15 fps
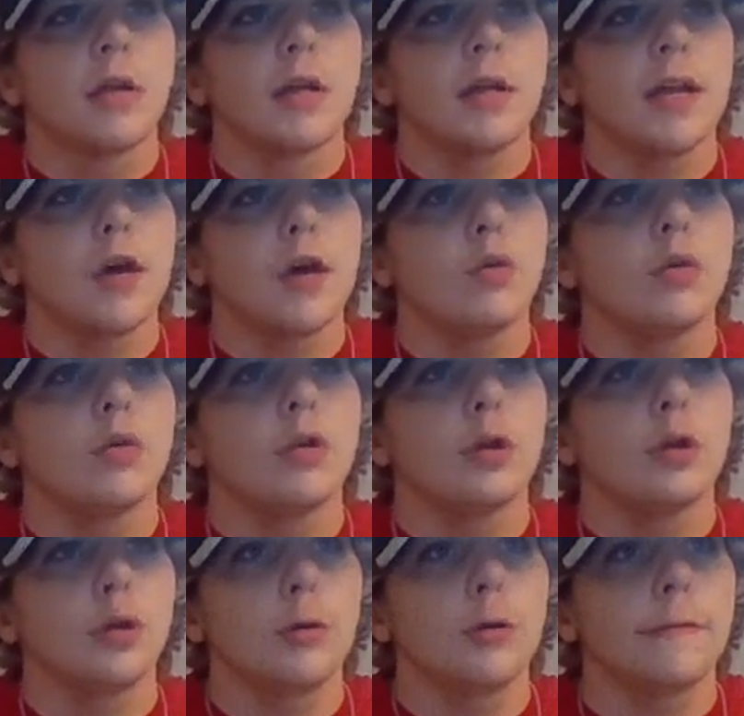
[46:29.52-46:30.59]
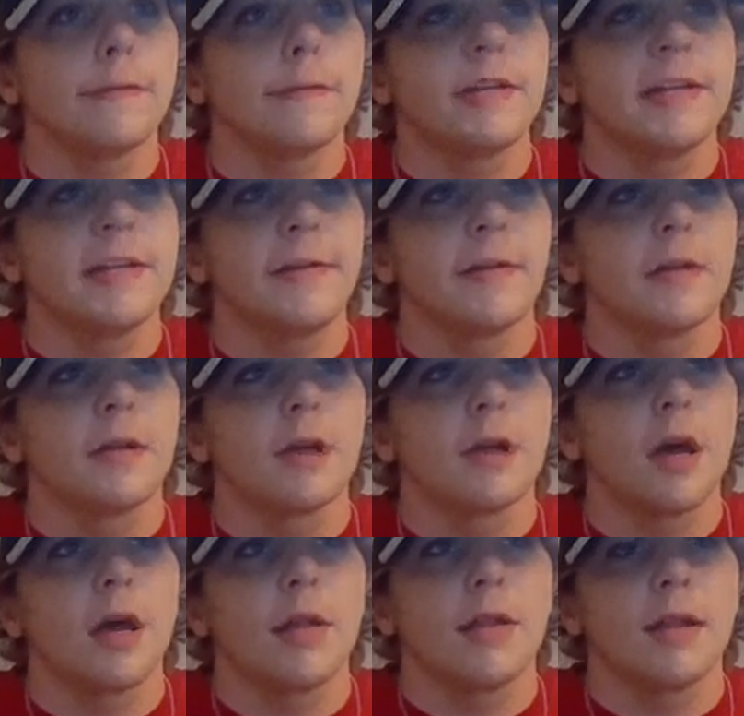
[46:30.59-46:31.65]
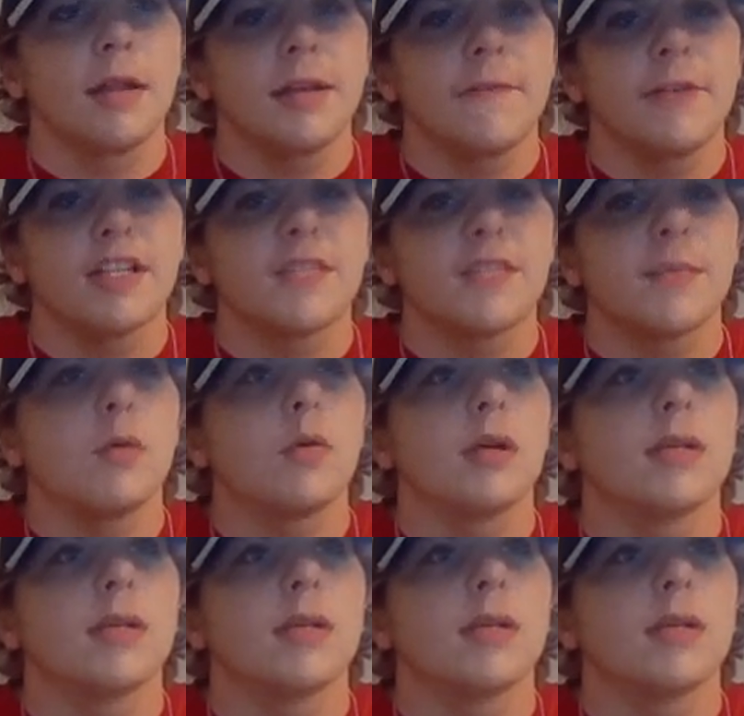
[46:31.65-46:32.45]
Leo Luce, the defenseman,